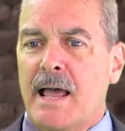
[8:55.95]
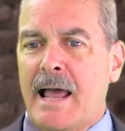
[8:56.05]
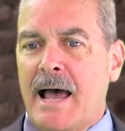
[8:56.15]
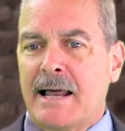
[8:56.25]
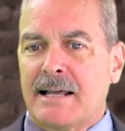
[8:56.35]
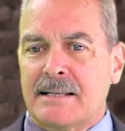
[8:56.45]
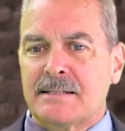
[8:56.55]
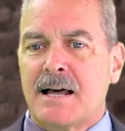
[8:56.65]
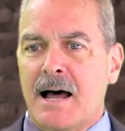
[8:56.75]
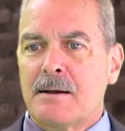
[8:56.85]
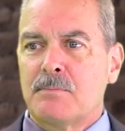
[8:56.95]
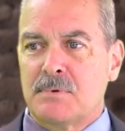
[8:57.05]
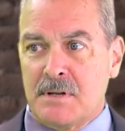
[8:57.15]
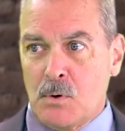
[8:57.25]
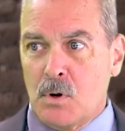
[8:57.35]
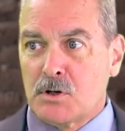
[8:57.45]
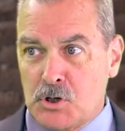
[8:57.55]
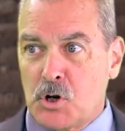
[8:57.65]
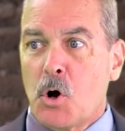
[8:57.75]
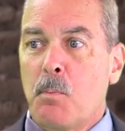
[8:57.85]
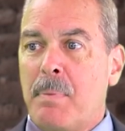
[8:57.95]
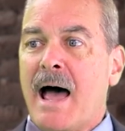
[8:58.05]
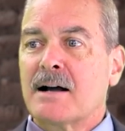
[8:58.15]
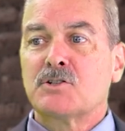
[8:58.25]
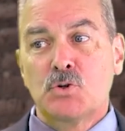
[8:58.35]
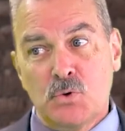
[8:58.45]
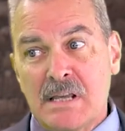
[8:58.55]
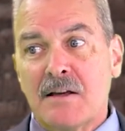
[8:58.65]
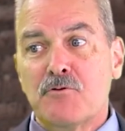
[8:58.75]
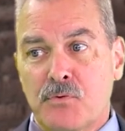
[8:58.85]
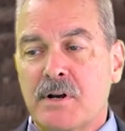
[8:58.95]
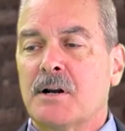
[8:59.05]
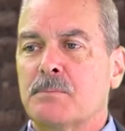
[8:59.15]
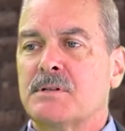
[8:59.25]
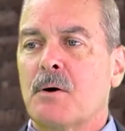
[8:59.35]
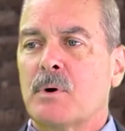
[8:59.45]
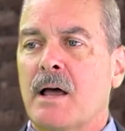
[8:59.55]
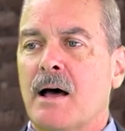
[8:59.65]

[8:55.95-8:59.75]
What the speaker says: and it's time to go back to the freedoms that we